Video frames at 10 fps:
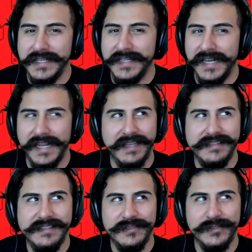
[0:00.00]
And then I guess
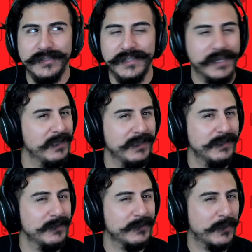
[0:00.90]
he's just killing
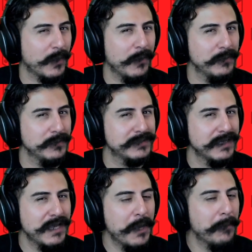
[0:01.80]
these girls.
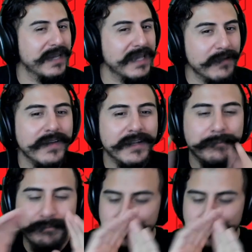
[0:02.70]
But even